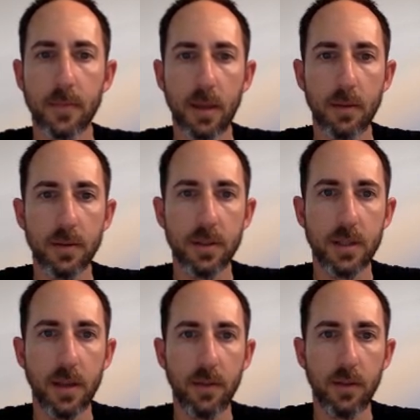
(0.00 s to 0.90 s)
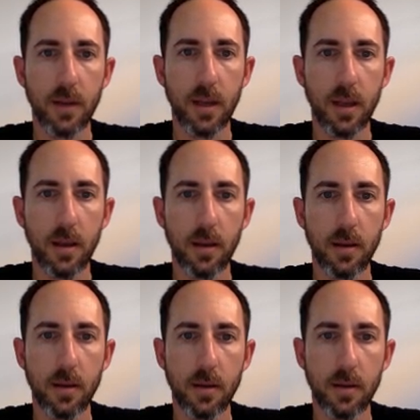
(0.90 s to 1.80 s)
Let me see if there's any
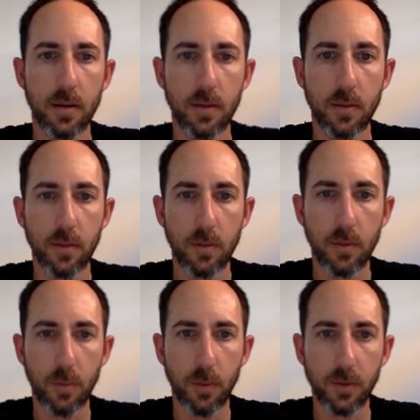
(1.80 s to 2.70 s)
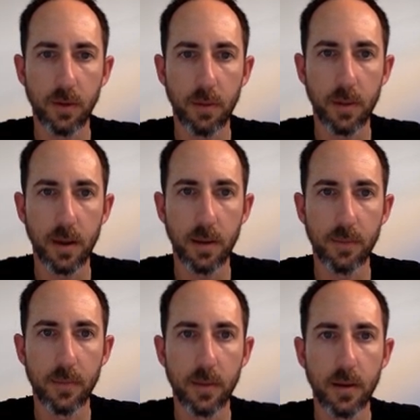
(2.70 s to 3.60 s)
reports coming up.
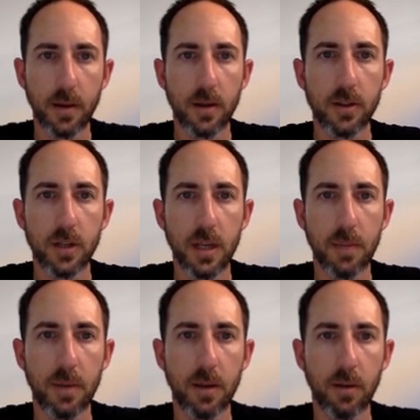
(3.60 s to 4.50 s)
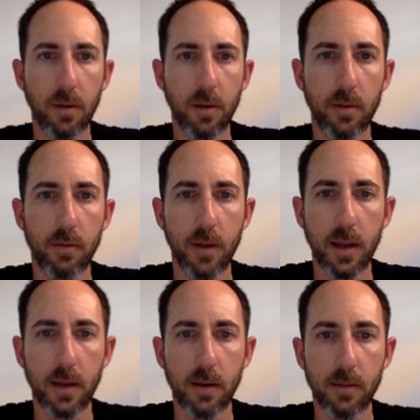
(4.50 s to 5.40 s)
GDP growth rate.